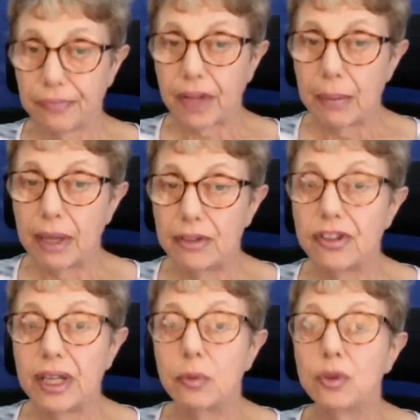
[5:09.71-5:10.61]
I might
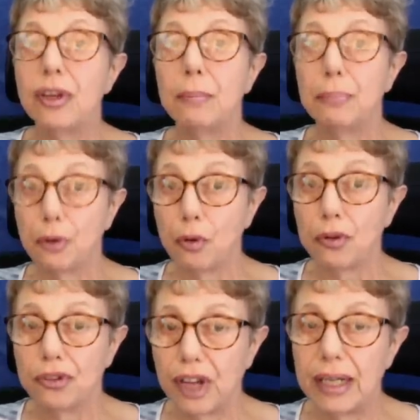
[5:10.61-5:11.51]
say it was in
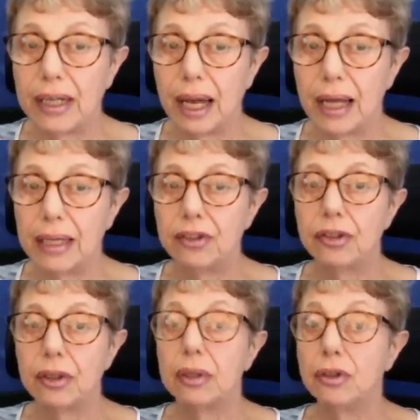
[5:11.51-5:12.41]
broad
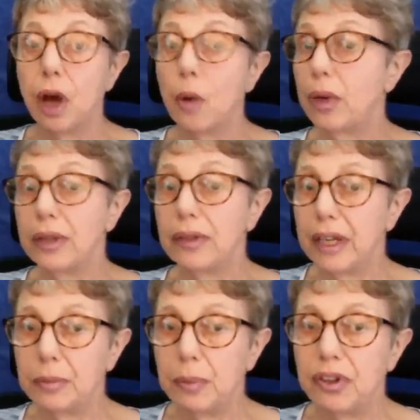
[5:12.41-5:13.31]
daylight, knowing
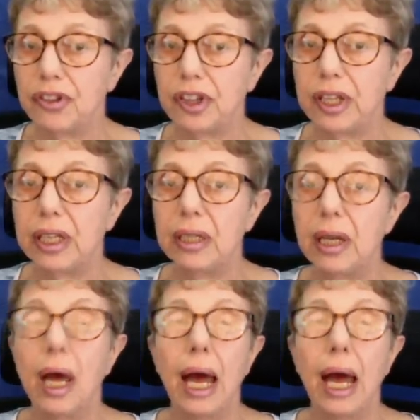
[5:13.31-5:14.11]
they'd be seen,